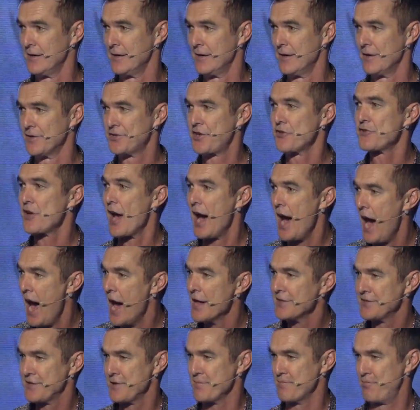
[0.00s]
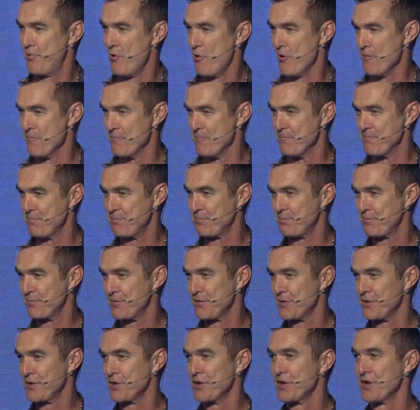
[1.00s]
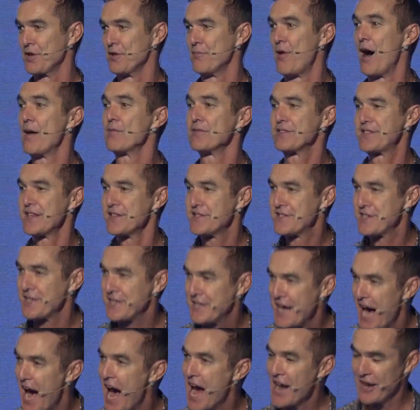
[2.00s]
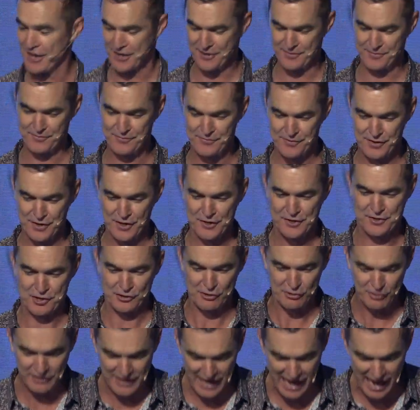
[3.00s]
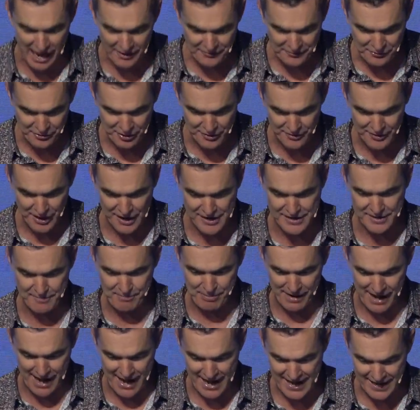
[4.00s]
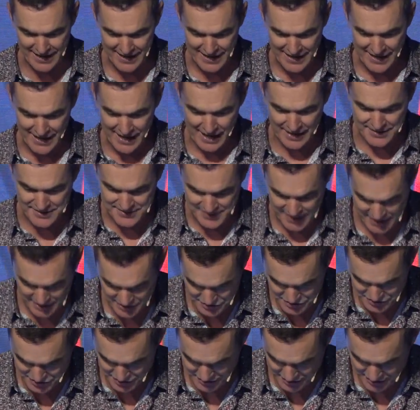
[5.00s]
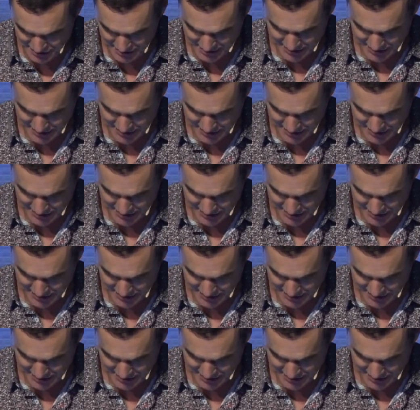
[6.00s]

So your heart's important. Bible says to guard it, to look after it, and to pay attention